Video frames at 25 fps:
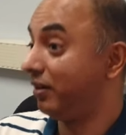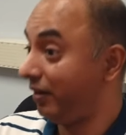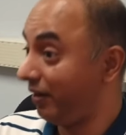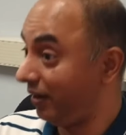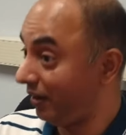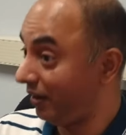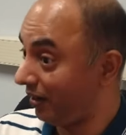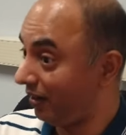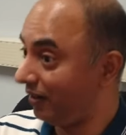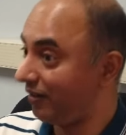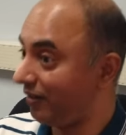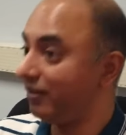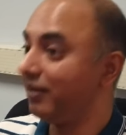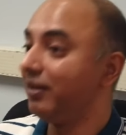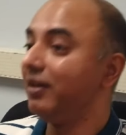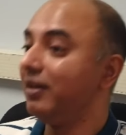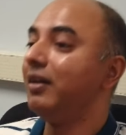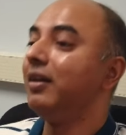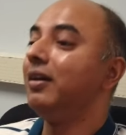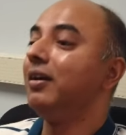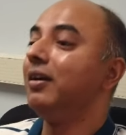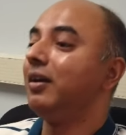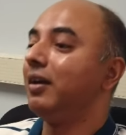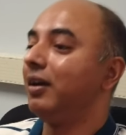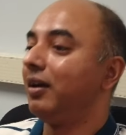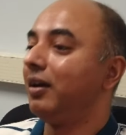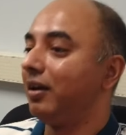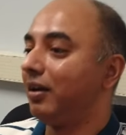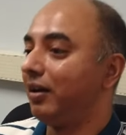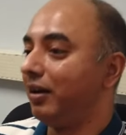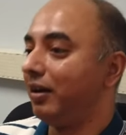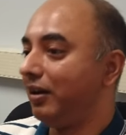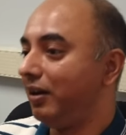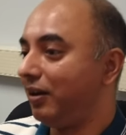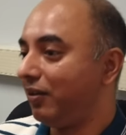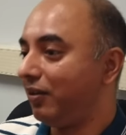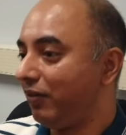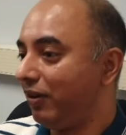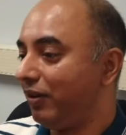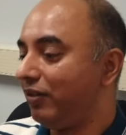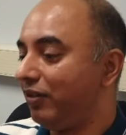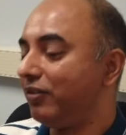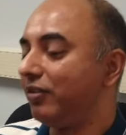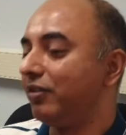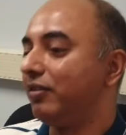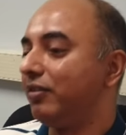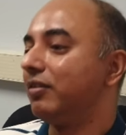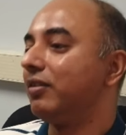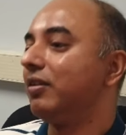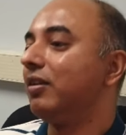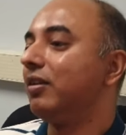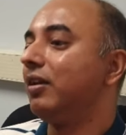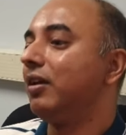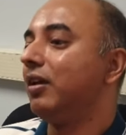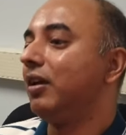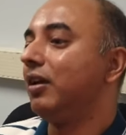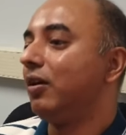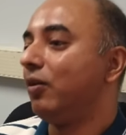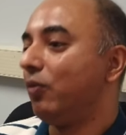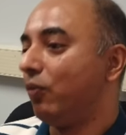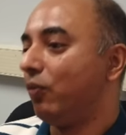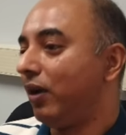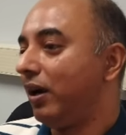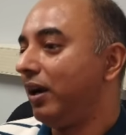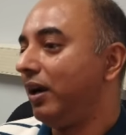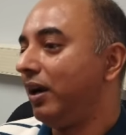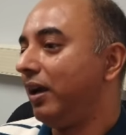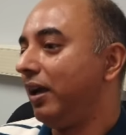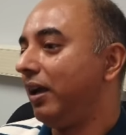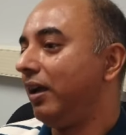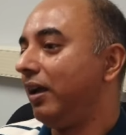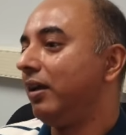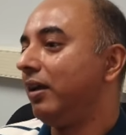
create interventions. One